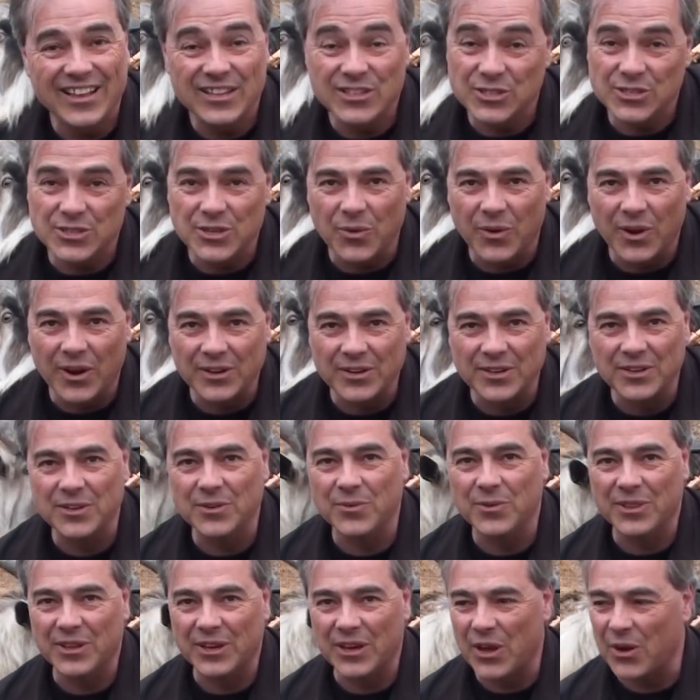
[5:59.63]
So hard to do
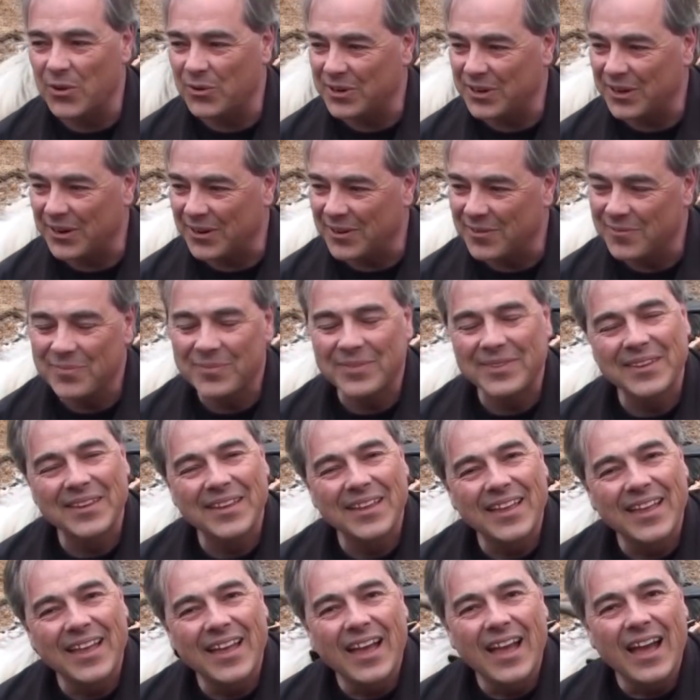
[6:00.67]
with a goat here.
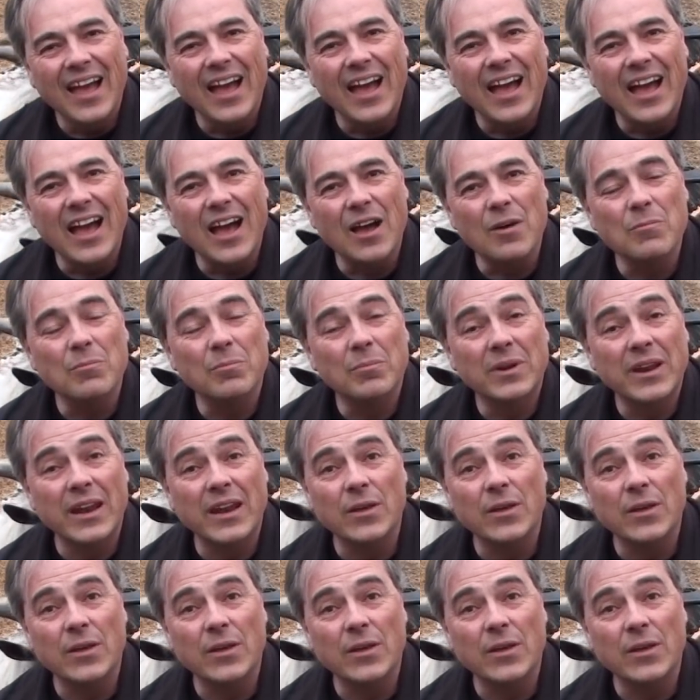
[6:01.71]
But